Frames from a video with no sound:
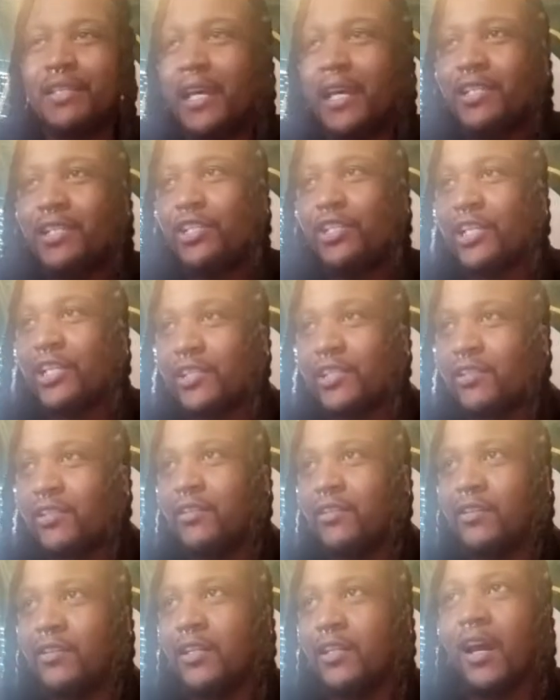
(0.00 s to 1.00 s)
That's just
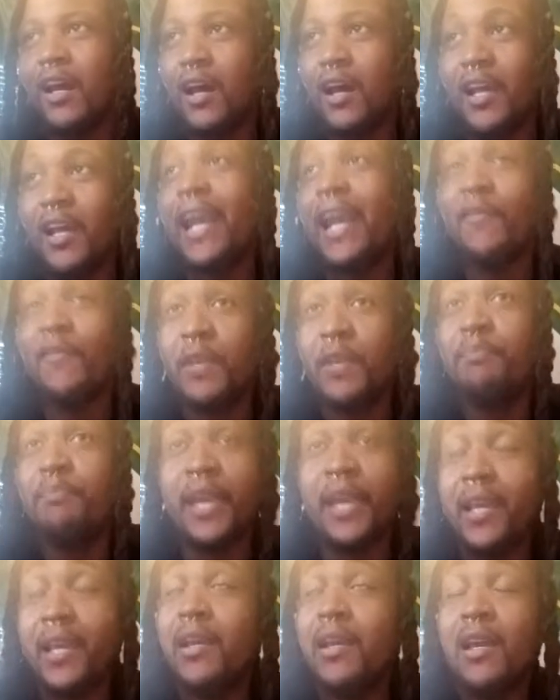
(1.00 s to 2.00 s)
nah. Every
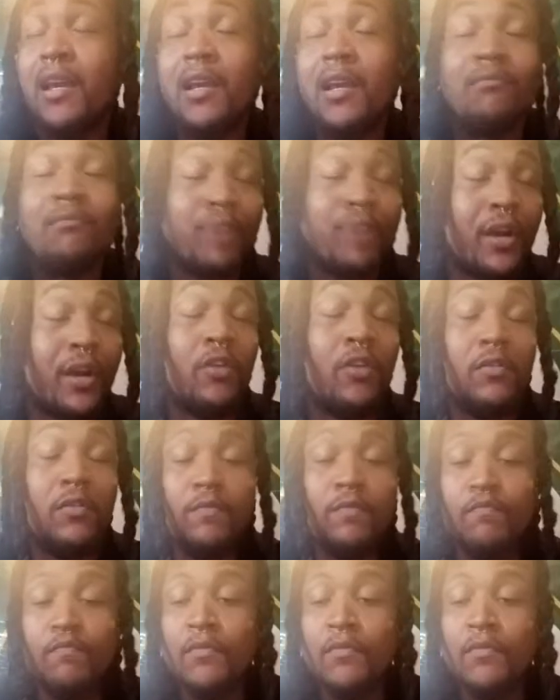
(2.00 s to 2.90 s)
pick, bro.